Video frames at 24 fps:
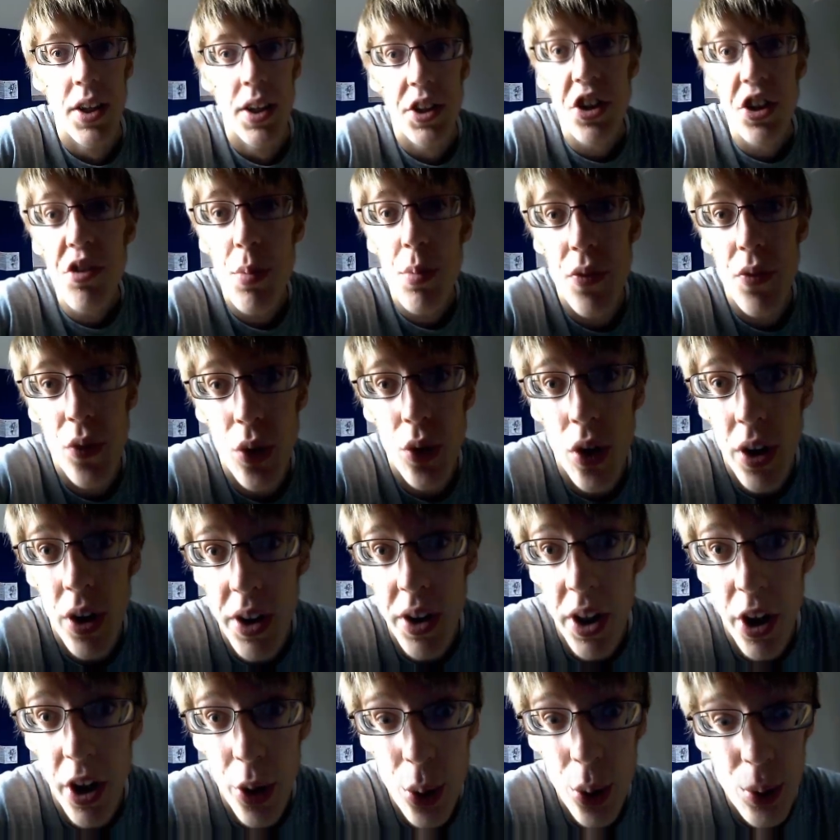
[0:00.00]
Just before I
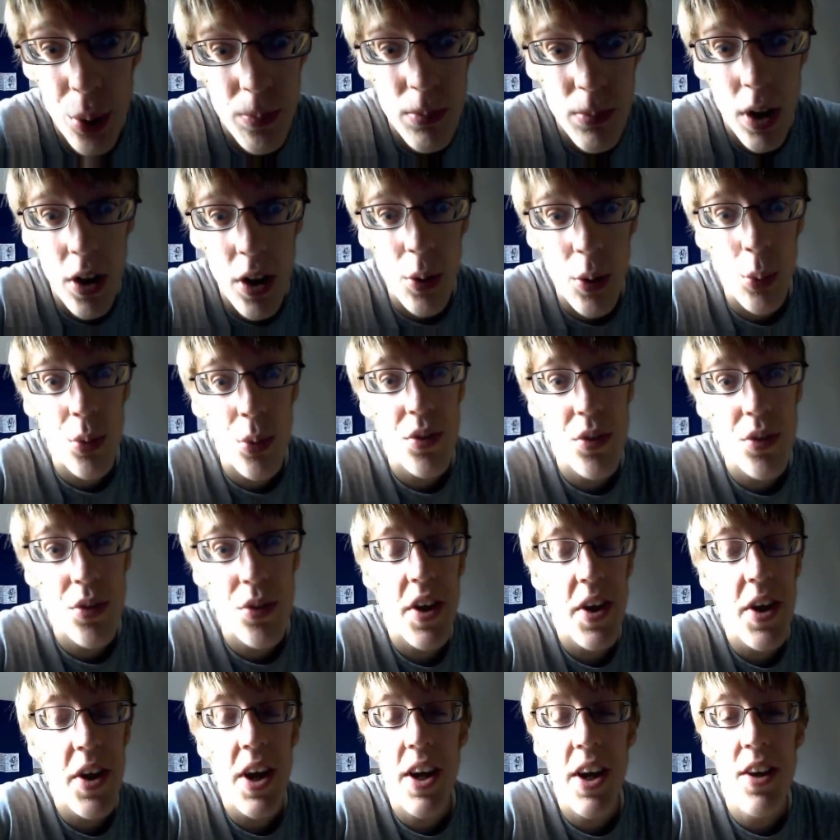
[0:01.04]
go, I want to
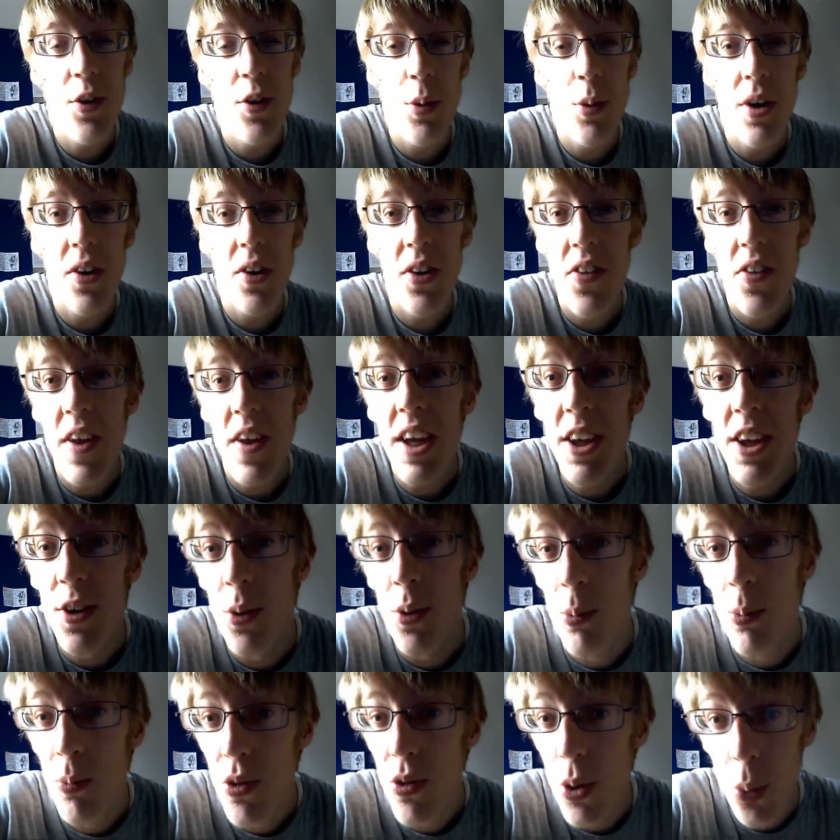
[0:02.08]
say a quick thank
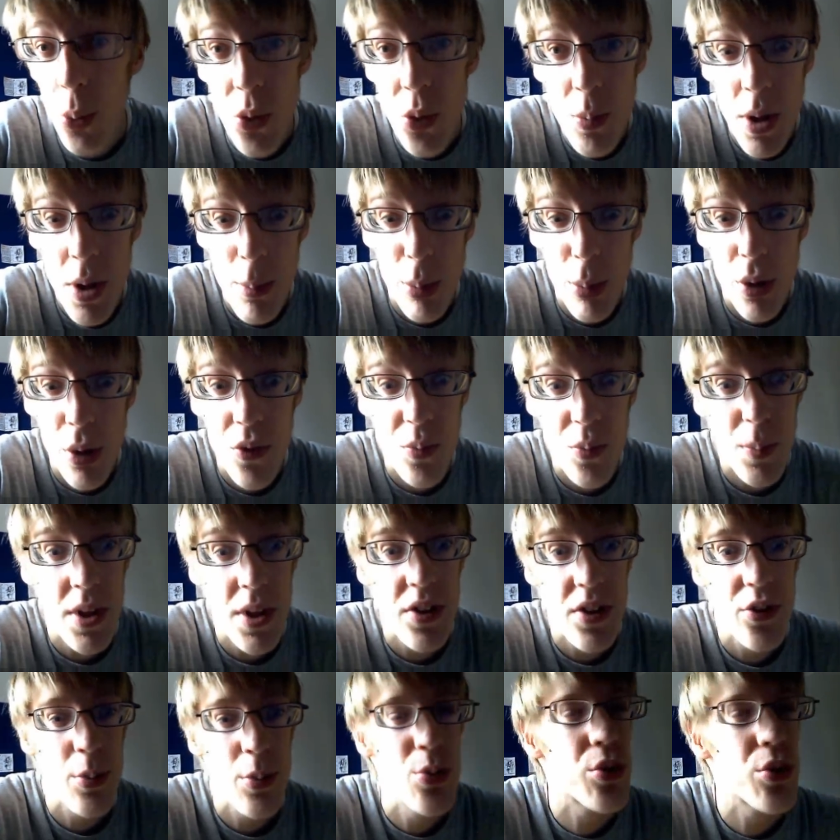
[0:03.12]
you to all the people who've
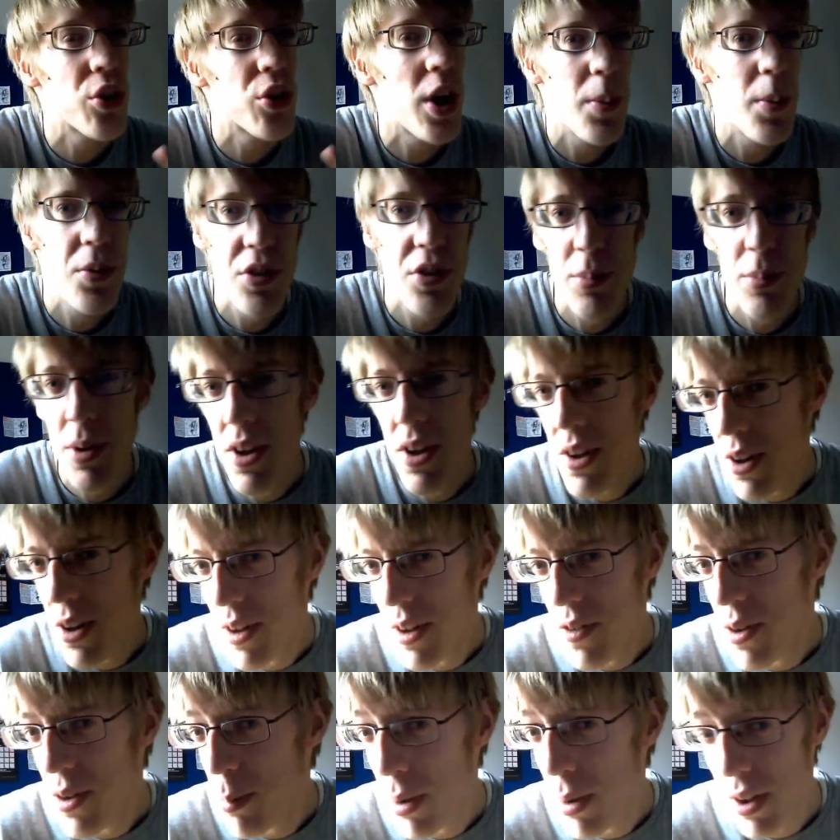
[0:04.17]
been subscribing to me
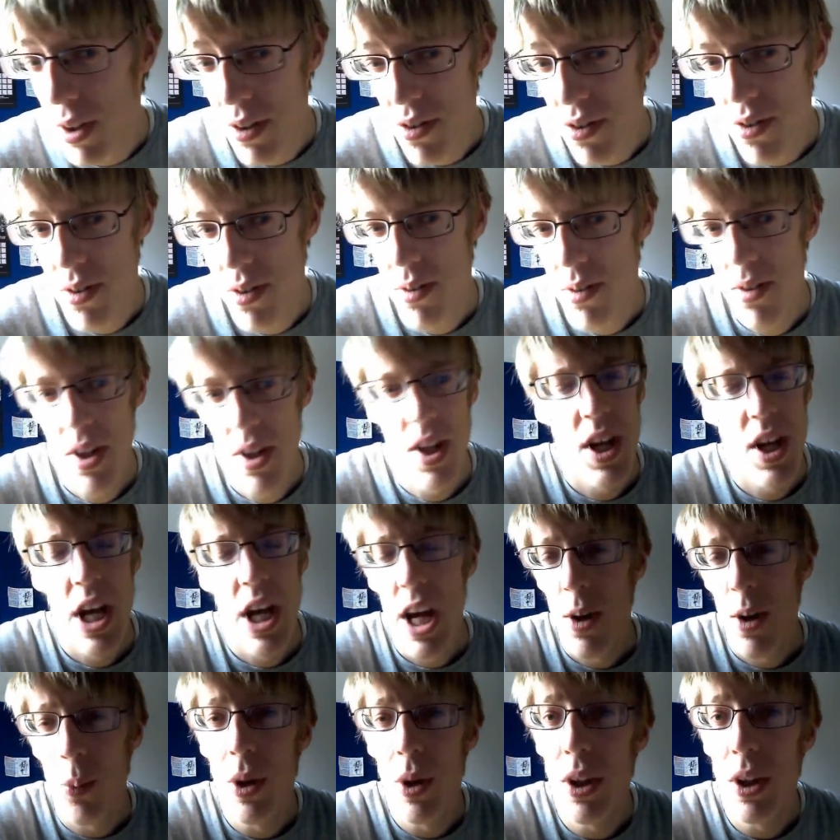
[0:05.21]
over the past
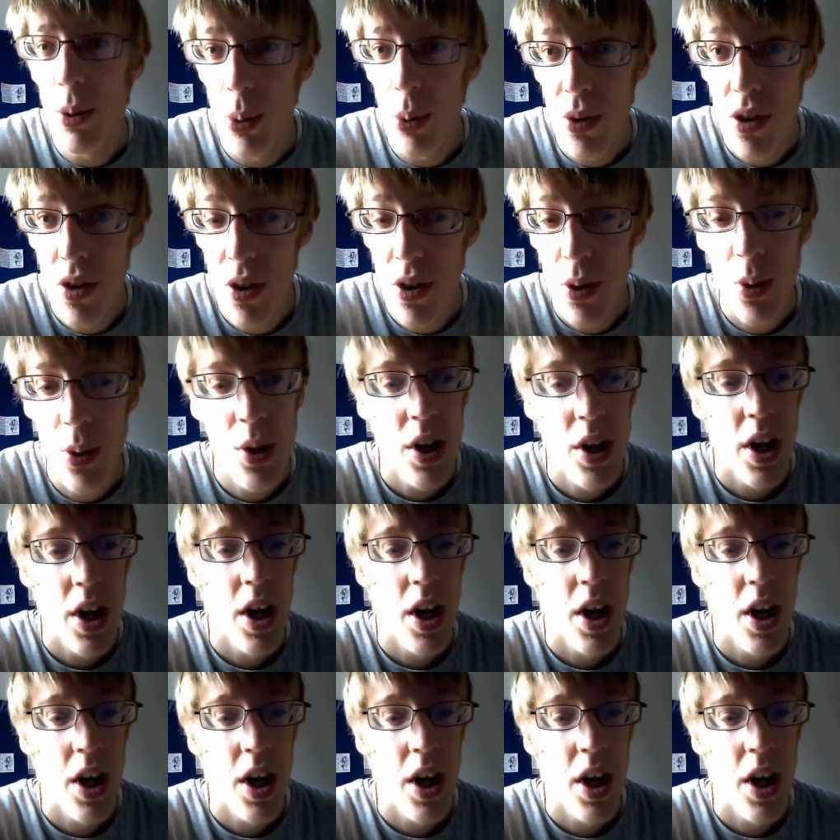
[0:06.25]
week or two.